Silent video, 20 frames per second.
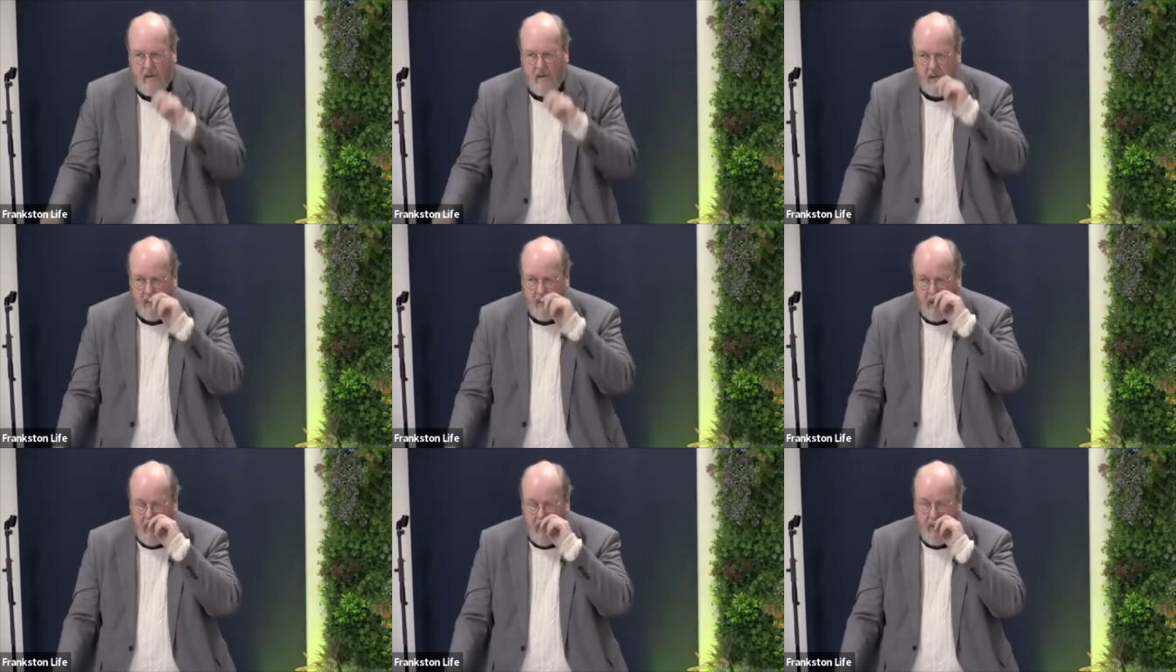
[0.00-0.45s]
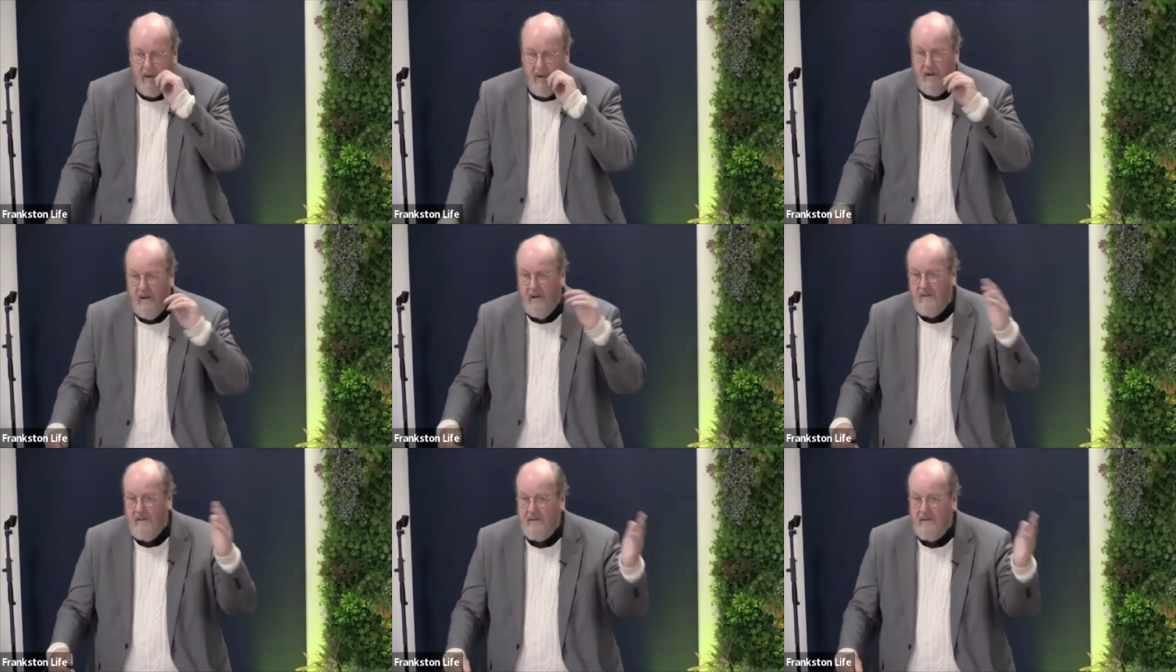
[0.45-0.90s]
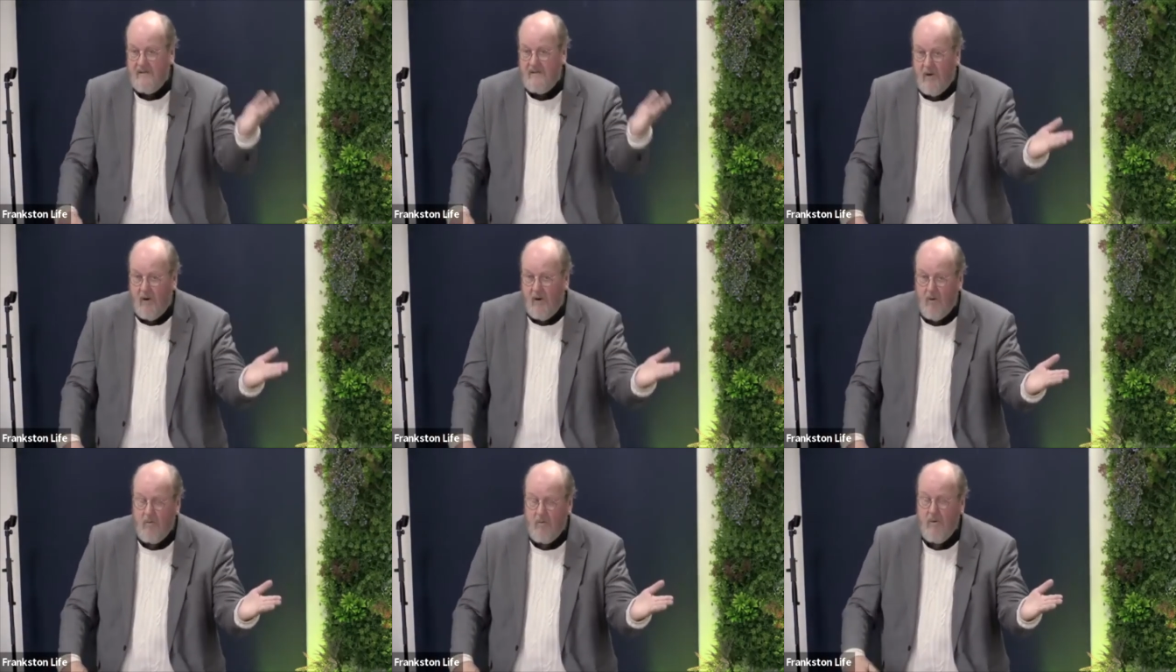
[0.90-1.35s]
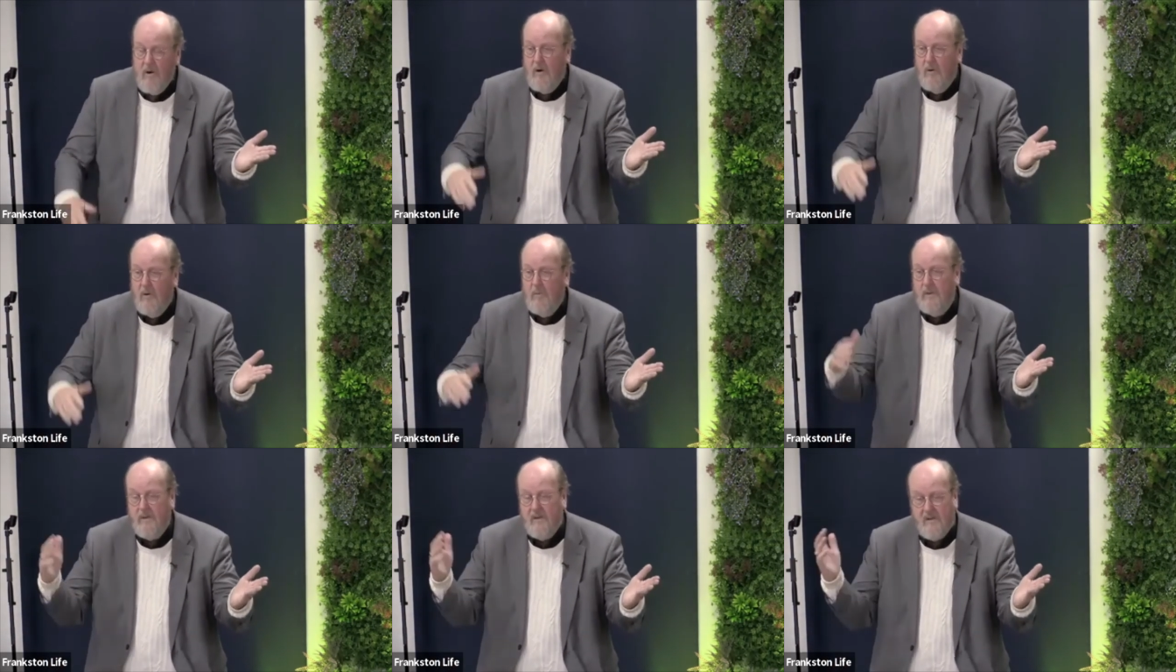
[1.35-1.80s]
You know, the soul
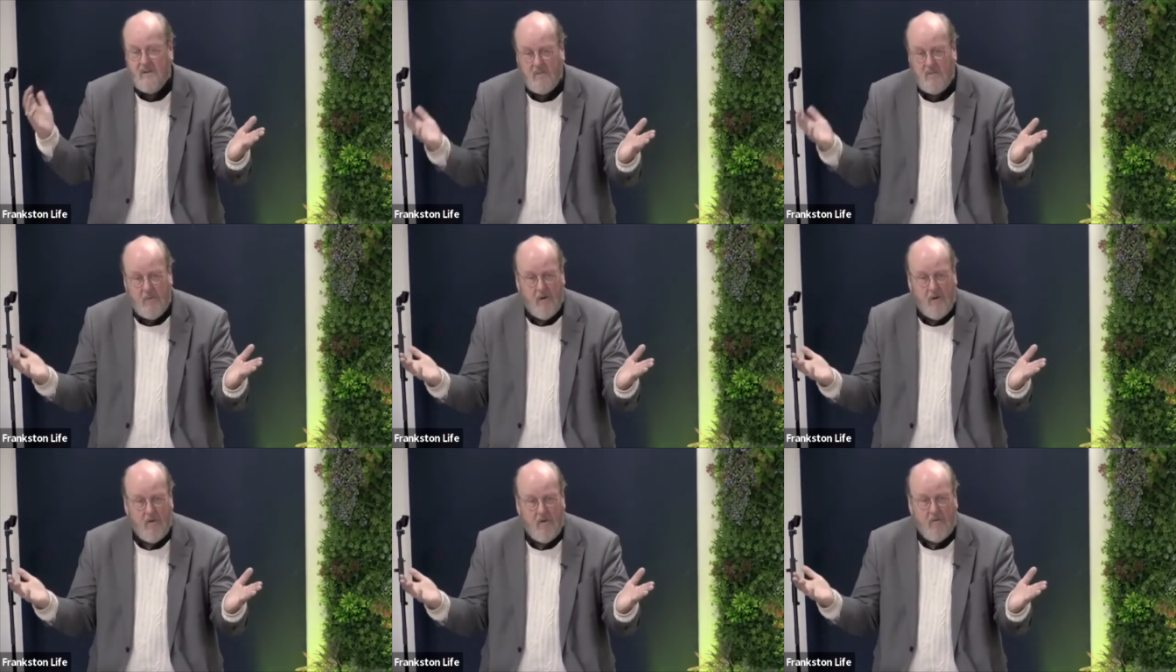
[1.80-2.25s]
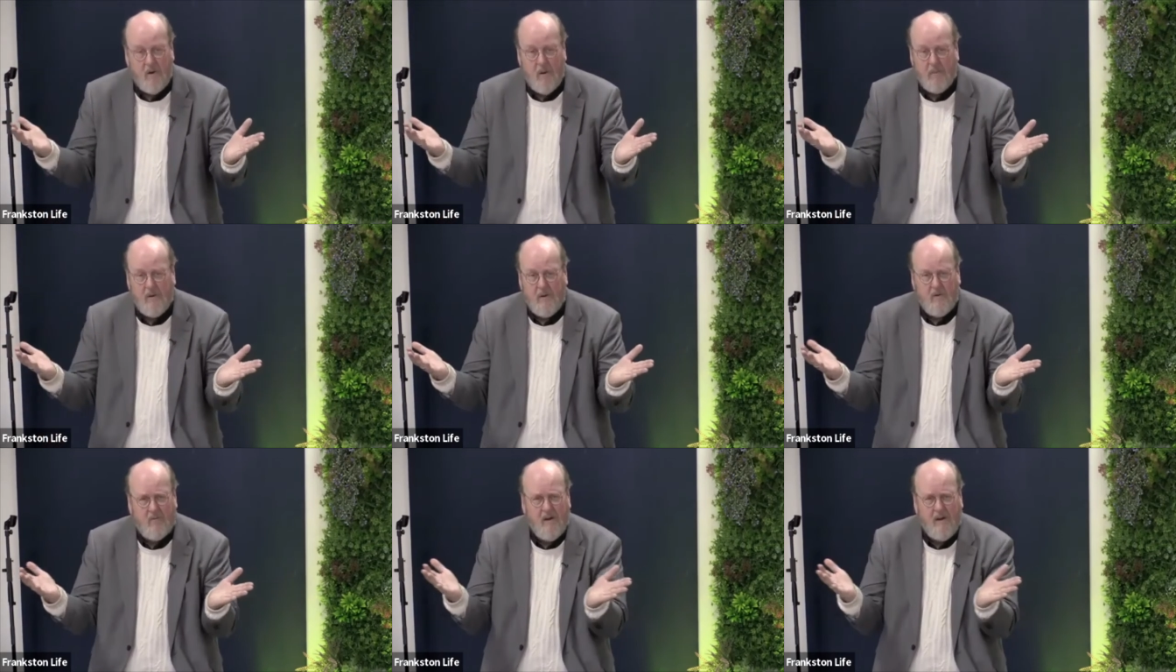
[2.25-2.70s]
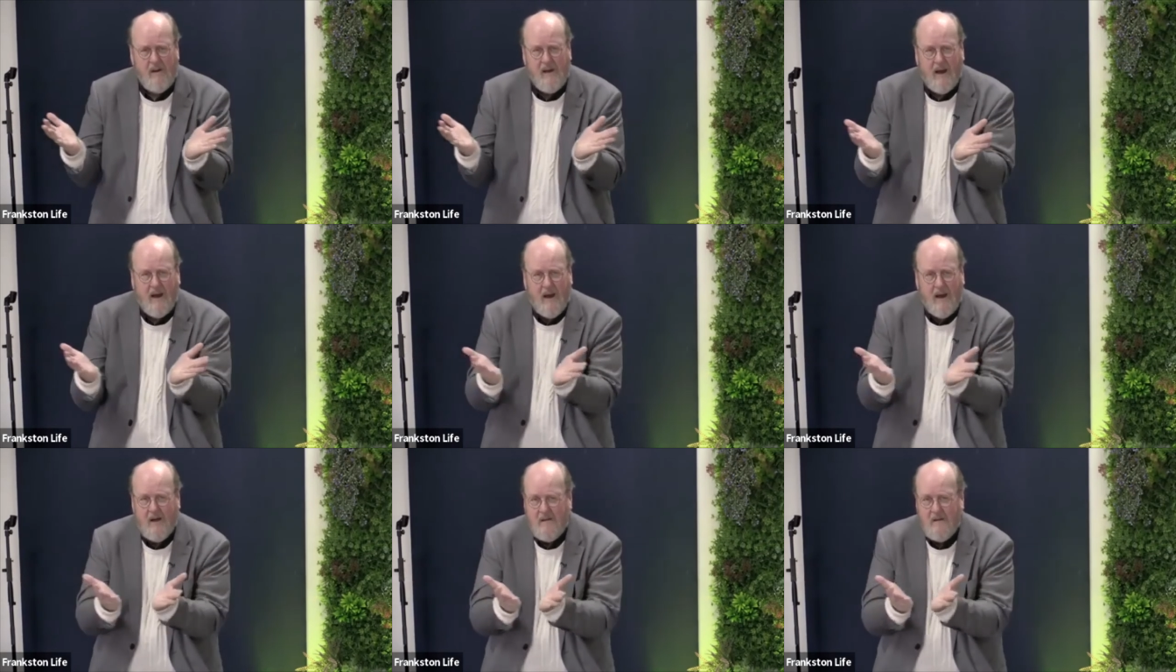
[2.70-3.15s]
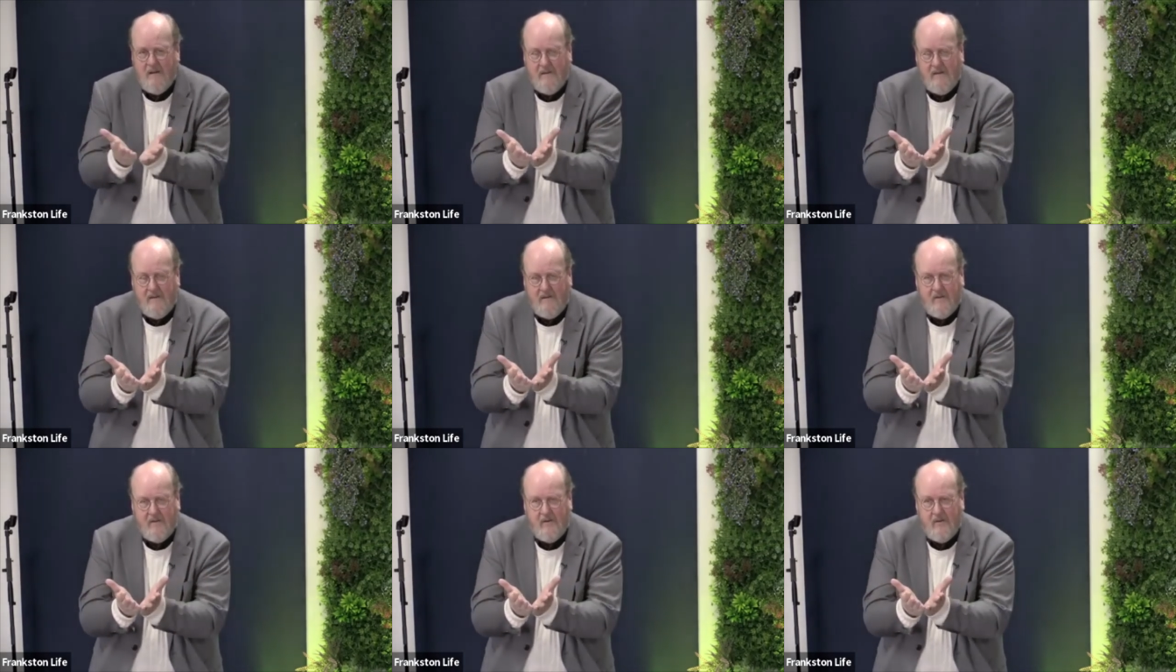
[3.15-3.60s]
realm and the spirit realm is really hard to
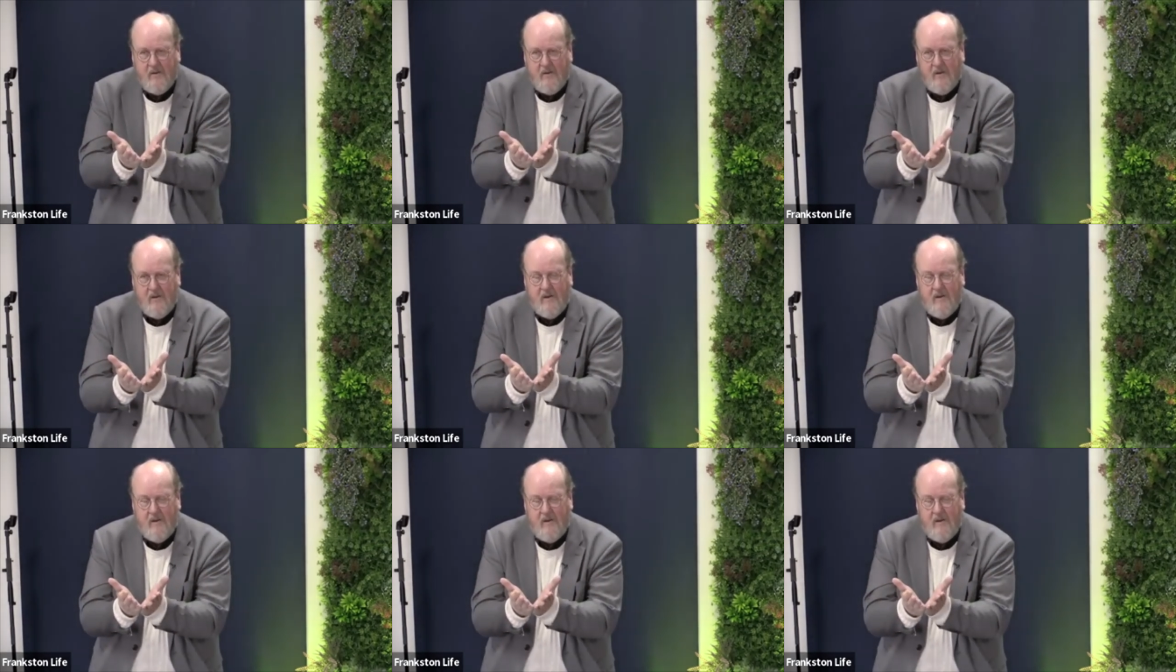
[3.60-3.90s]
discern.